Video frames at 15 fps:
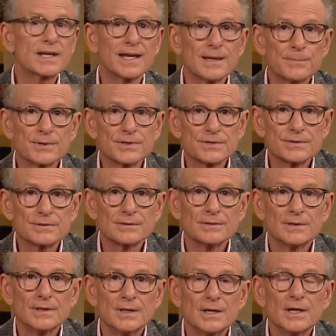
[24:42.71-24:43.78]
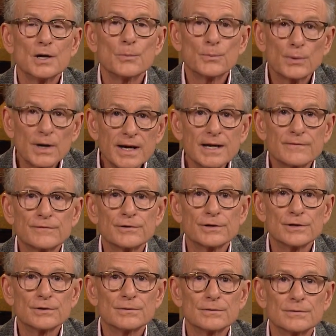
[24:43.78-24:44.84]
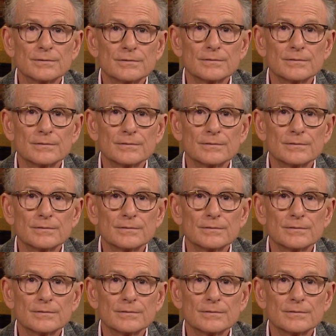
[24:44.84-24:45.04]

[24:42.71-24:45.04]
campus praying for you.